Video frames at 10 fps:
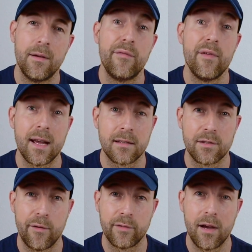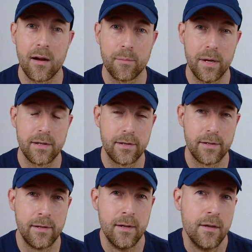effects of dark
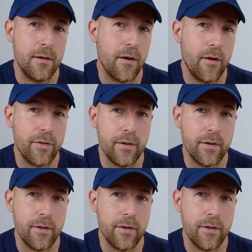matter on